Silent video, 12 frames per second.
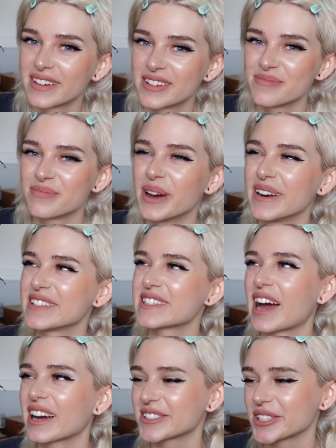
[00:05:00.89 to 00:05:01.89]
but it's
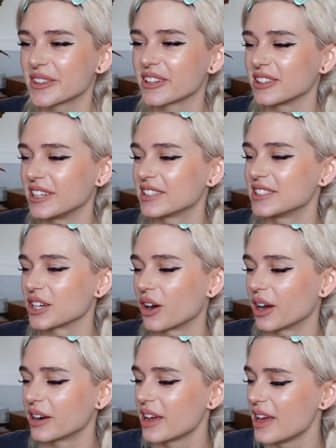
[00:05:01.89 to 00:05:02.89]
actually the Linda
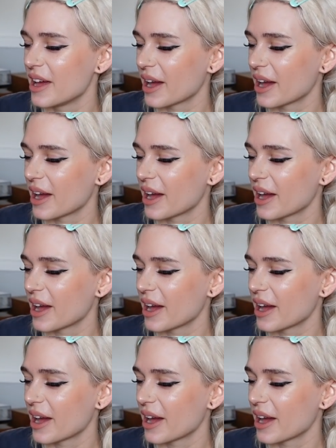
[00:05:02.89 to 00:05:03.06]
Dawn,